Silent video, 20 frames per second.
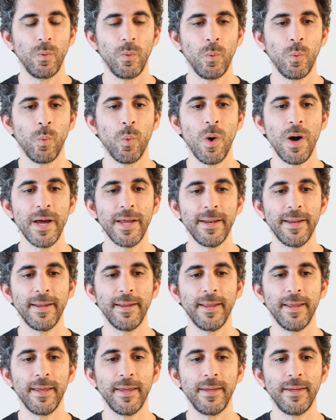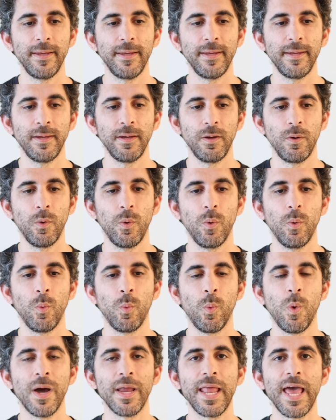what
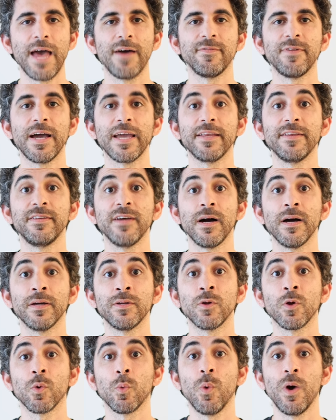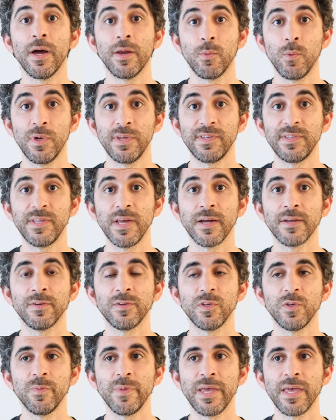what have I done or what was
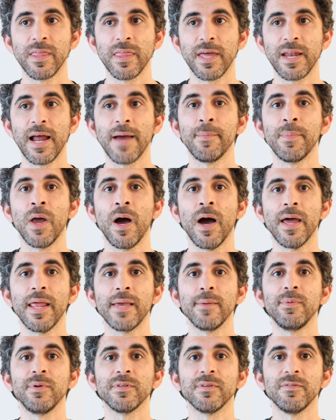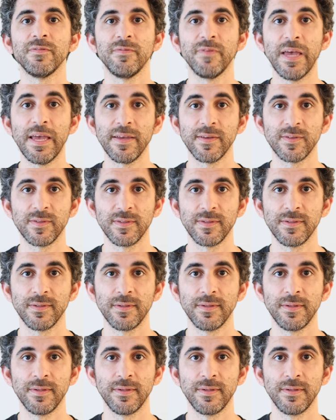done to me that I'm not able to face?